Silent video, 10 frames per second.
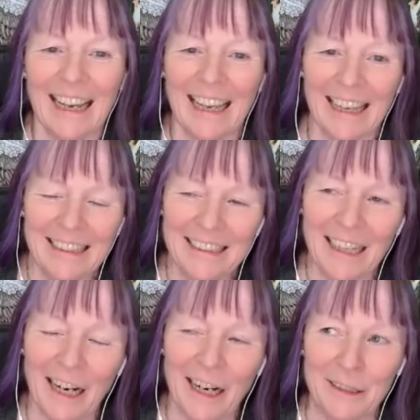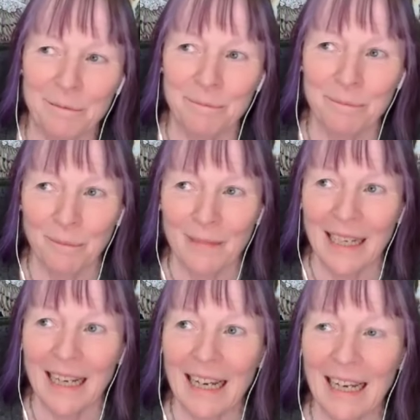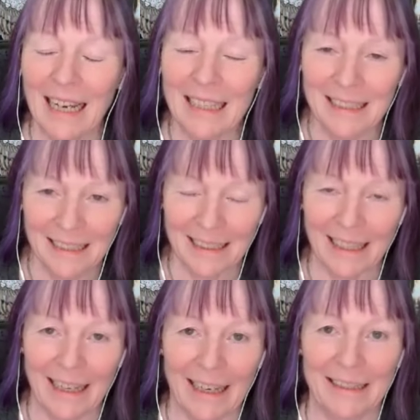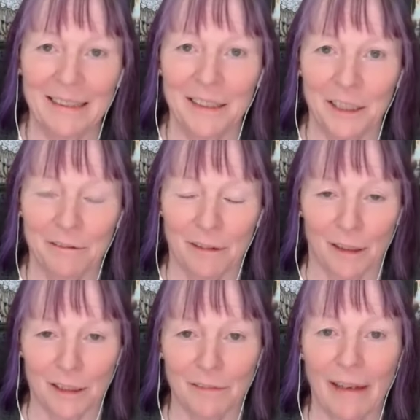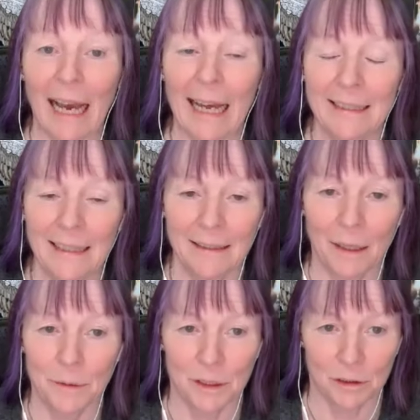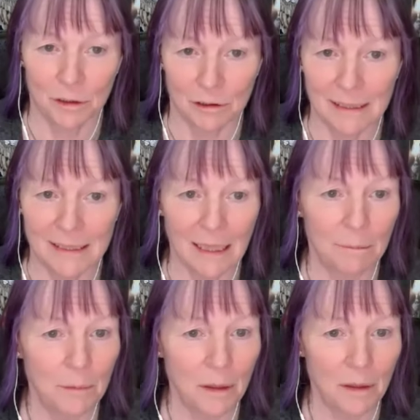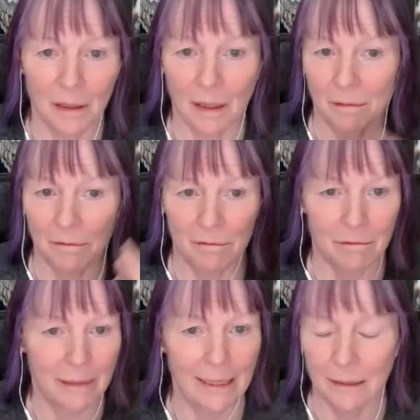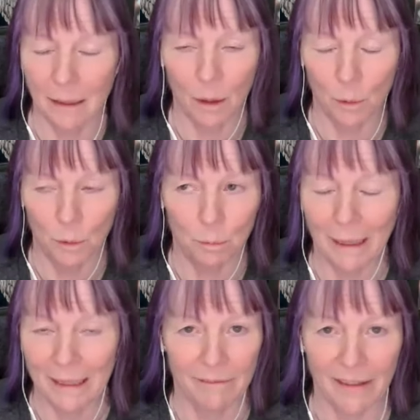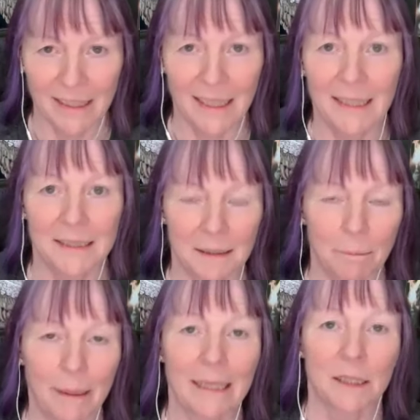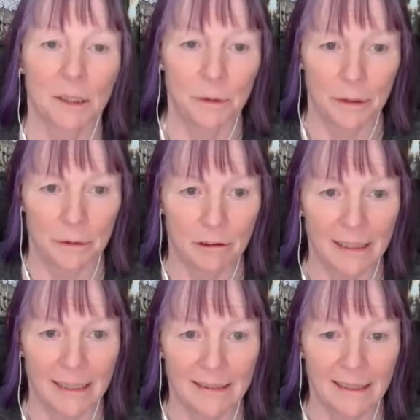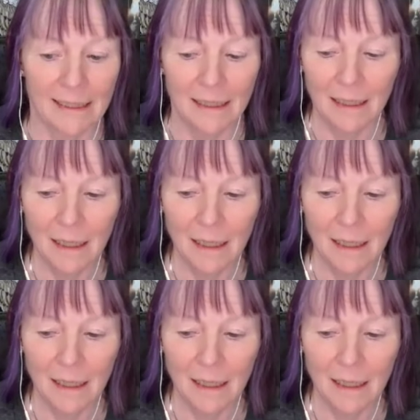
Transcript: the Hindu philosophy and in those stories, I'm not going to go and read the whole Bhagavad Gita bit to you or anything,